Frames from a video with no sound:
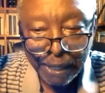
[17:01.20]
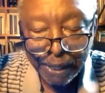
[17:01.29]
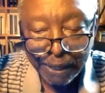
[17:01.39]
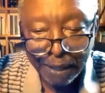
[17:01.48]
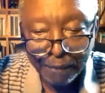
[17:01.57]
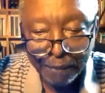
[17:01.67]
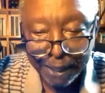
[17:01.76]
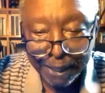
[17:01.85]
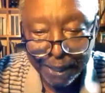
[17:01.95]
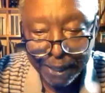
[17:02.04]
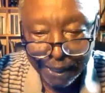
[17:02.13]

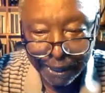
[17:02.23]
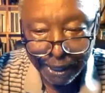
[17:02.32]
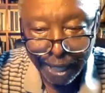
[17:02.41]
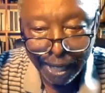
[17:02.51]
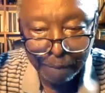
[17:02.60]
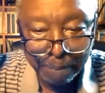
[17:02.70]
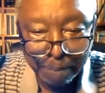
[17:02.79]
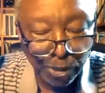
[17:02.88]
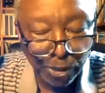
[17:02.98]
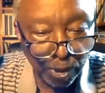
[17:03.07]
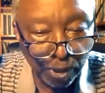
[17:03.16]
the high
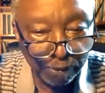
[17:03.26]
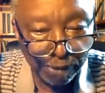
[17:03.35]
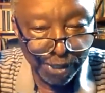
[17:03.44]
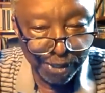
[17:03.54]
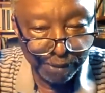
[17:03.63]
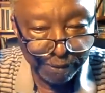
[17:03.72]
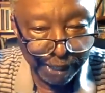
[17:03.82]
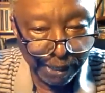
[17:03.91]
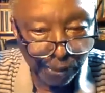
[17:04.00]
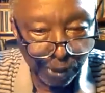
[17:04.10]
patron of this event